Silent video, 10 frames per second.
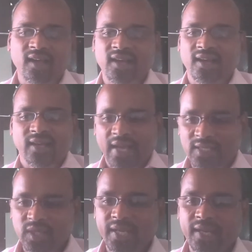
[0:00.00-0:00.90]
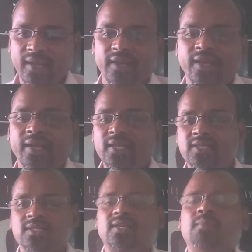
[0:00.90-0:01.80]
Actually, it
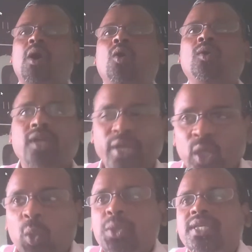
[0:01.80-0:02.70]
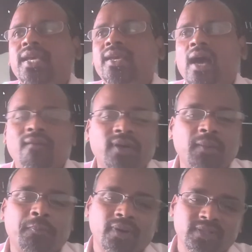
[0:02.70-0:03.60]
is about using
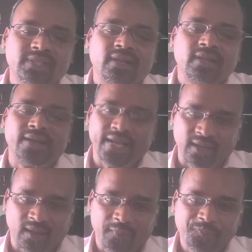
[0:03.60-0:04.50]
our personal data.